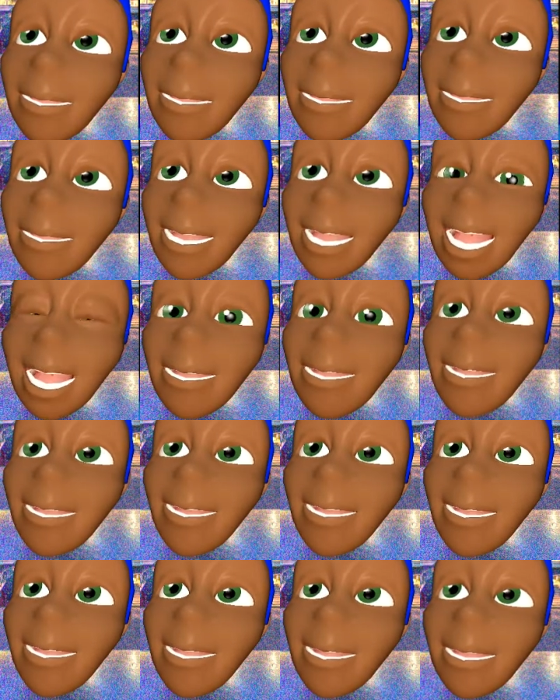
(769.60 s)
yeah, I think
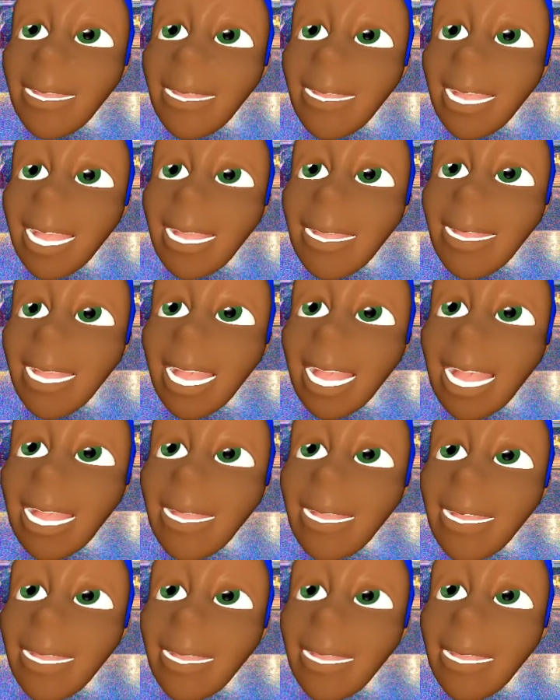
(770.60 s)
like that,
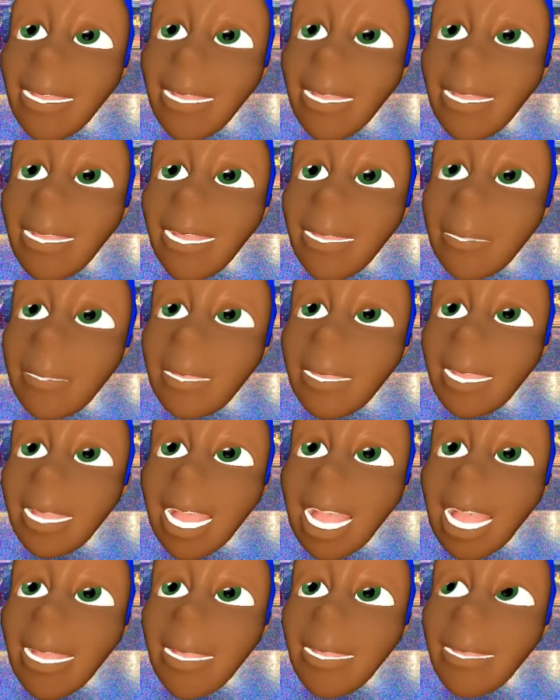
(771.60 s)
then 1
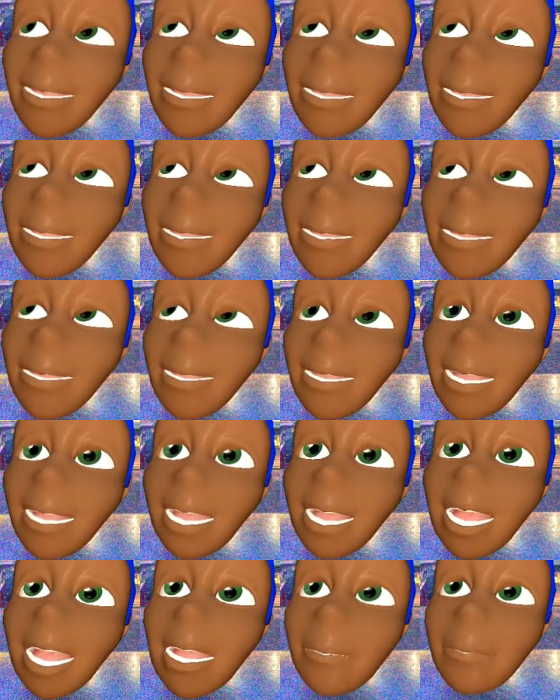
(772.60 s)
angled
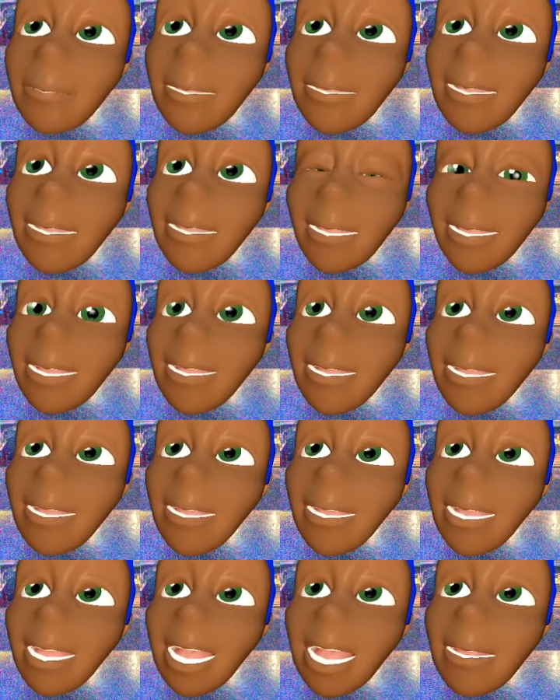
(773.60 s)
up,
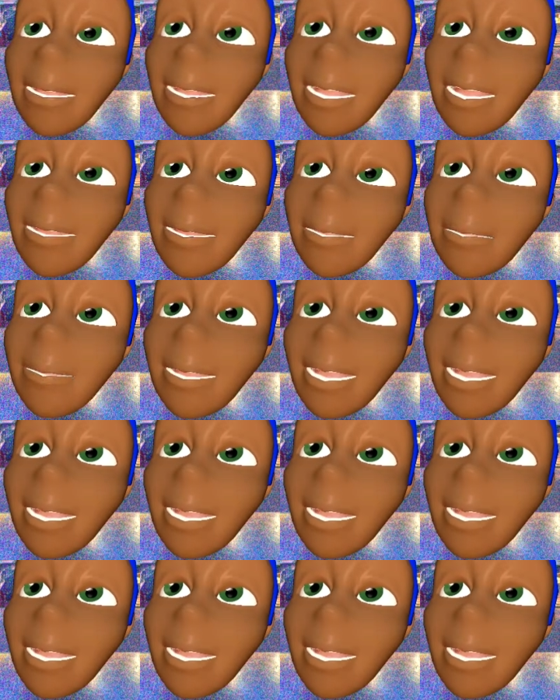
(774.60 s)
and the other 1